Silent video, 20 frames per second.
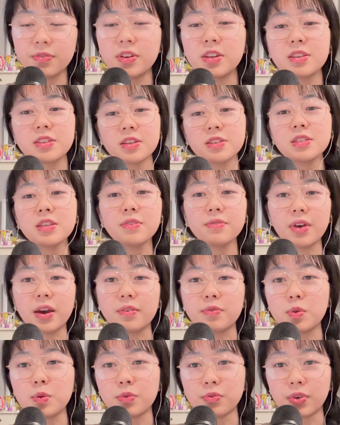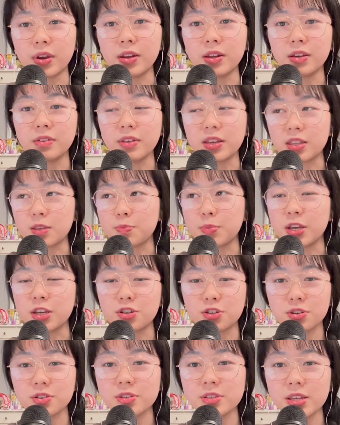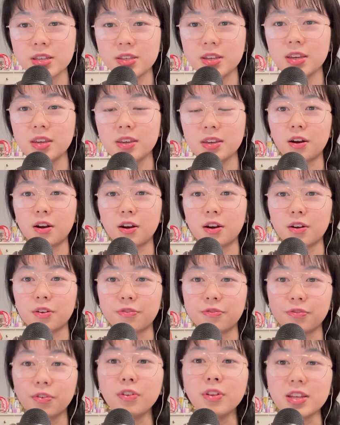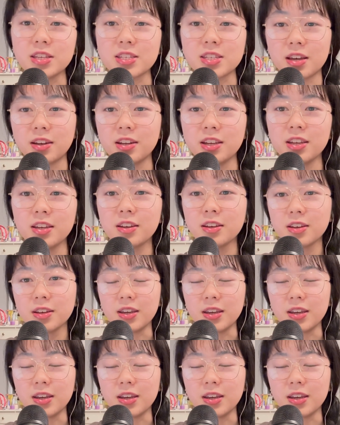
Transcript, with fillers: And it doesn't even have to be raining. Like the pictures they take are fully sunny,